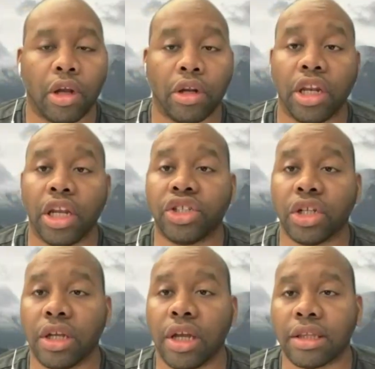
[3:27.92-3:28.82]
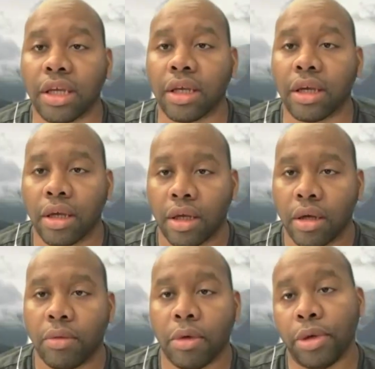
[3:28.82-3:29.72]
initially, I think
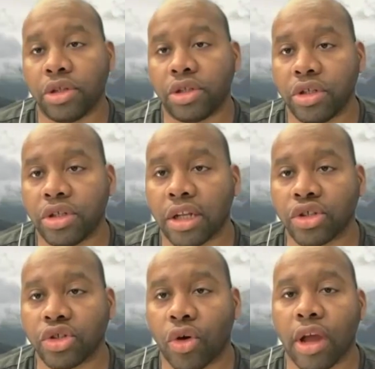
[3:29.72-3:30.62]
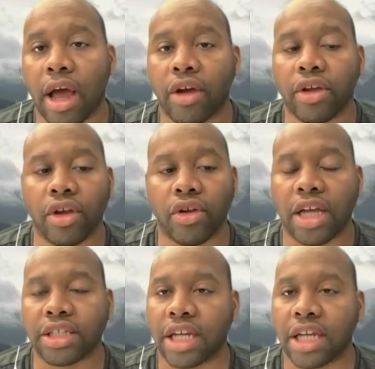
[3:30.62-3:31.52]
maybe you tell a story how you
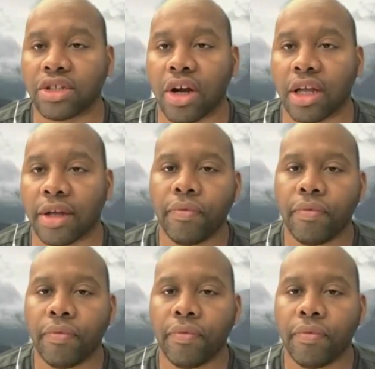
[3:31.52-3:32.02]
guys got started.